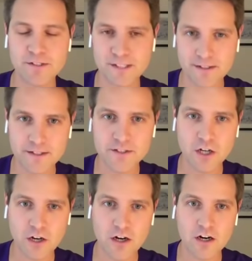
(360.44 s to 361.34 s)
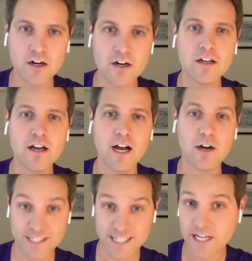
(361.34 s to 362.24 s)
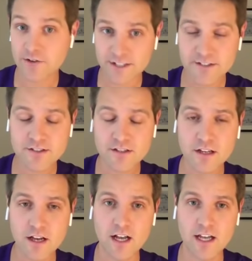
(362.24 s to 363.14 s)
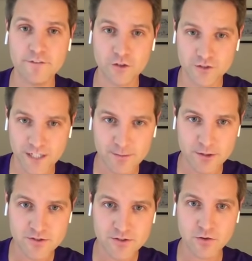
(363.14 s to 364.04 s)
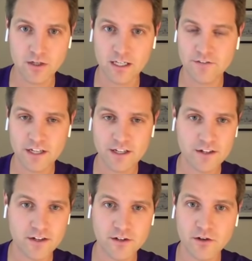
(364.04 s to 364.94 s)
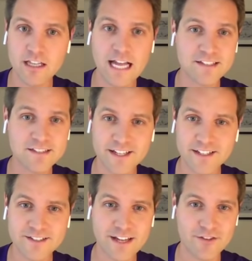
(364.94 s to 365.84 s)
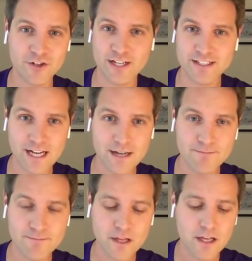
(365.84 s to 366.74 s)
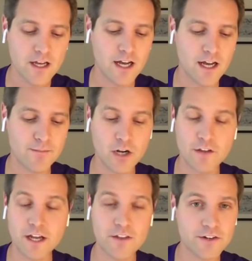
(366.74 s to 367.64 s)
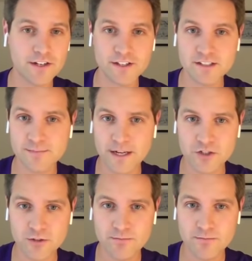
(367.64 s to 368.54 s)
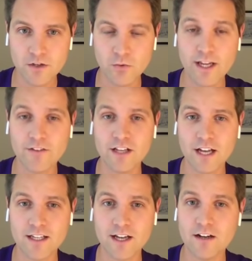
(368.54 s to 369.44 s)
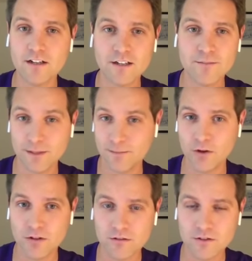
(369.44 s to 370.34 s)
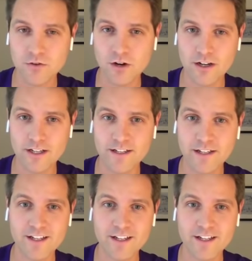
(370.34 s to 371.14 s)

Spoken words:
percentage are retirees and full-timers who are living in their Class A's, having a great time. But on the other end of the spectrum, we have a lot of young people who are in